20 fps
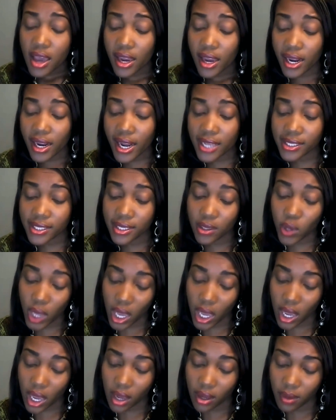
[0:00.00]
And I said,
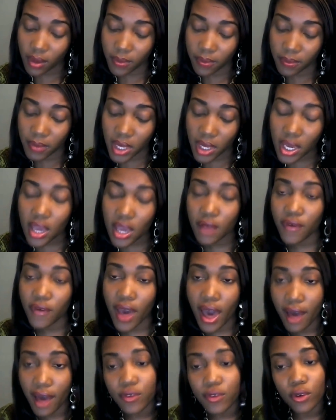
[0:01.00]
okay, me, if I
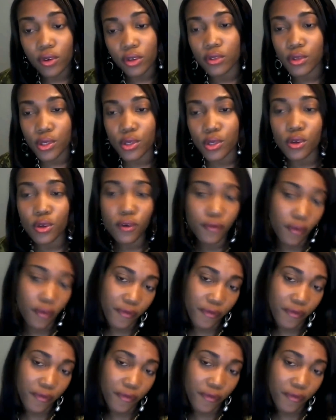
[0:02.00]
have to go to school for